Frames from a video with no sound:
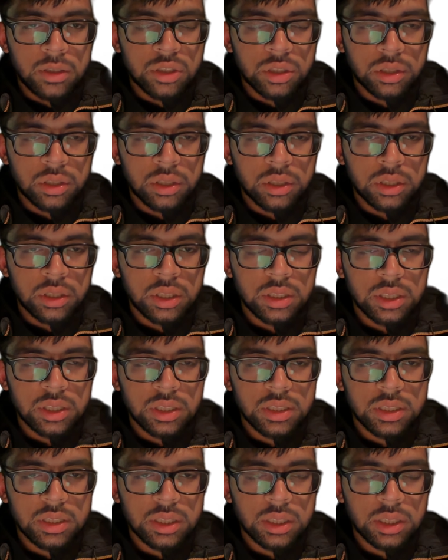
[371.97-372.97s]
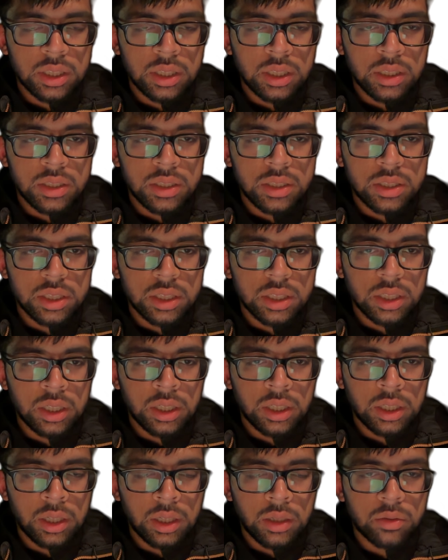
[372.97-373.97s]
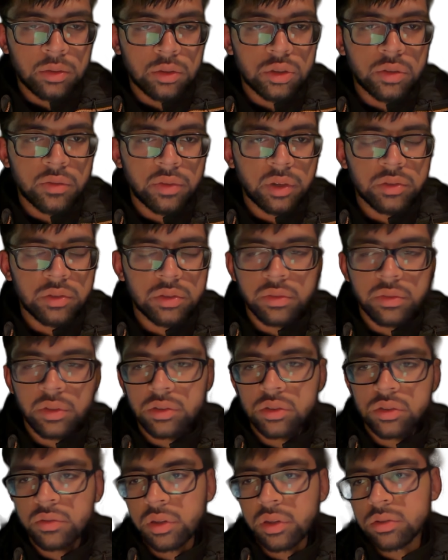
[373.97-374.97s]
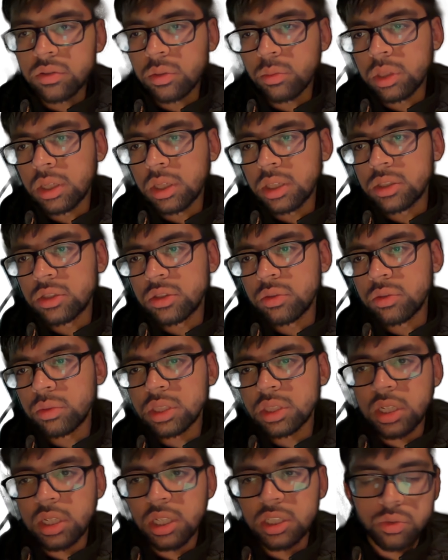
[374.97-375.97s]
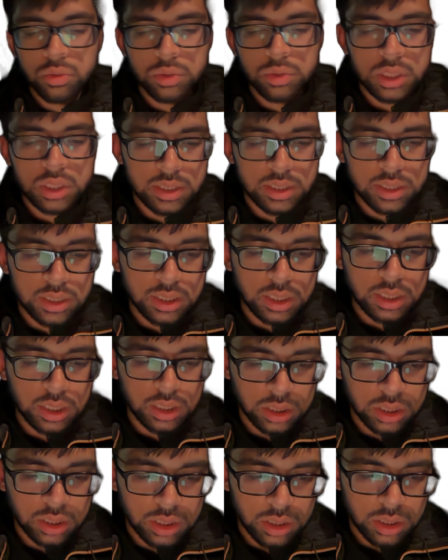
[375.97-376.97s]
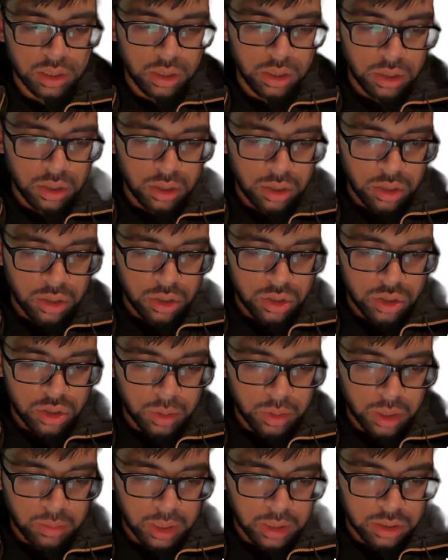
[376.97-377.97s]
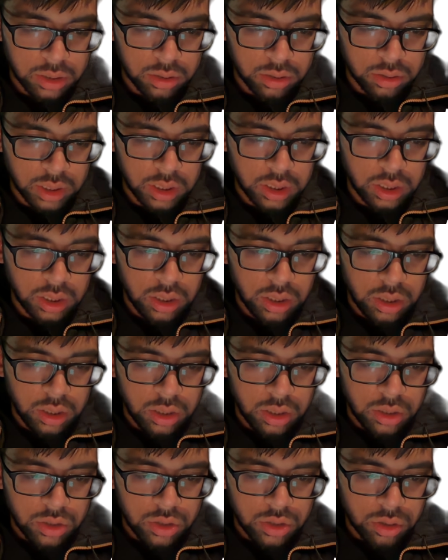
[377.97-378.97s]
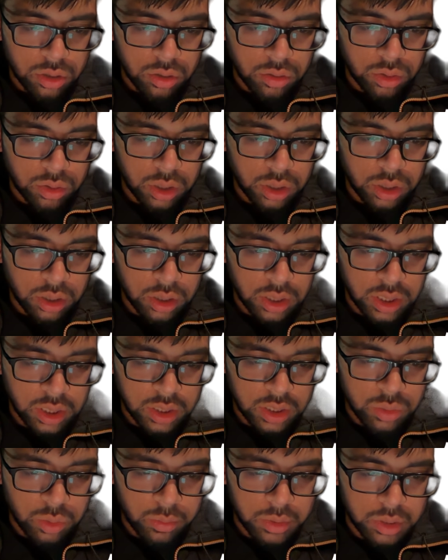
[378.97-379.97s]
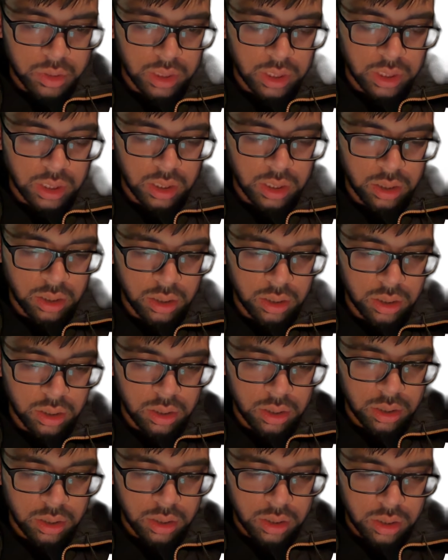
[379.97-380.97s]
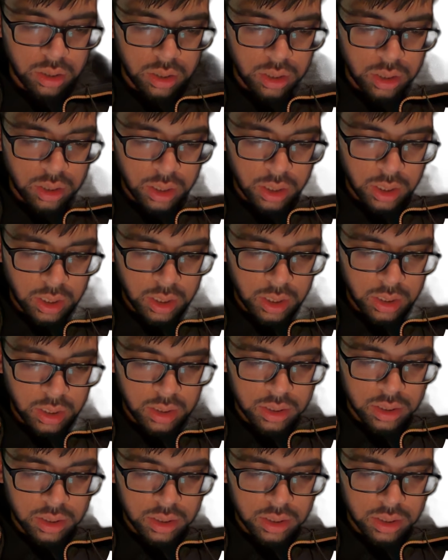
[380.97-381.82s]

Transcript: This is 255.255.192, which is /26 subnet mask. Okay, so that's what we're doing here, and